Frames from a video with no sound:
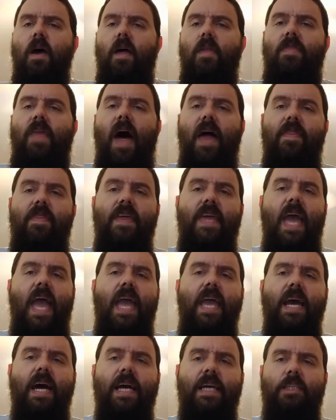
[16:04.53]
that the
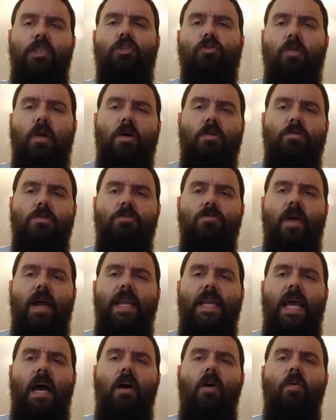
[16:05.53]
AI drones
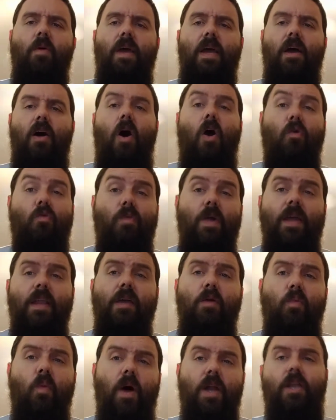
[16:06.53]
right now are
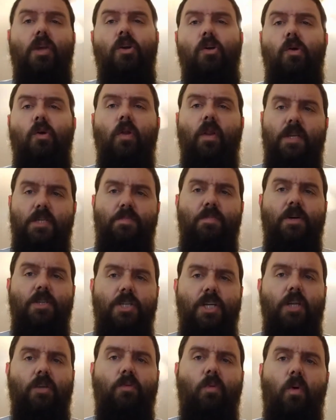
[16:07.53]
really what Google is
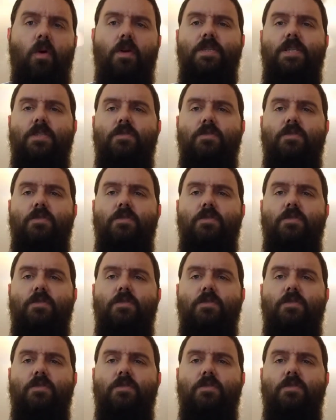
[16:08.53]
pushing towards.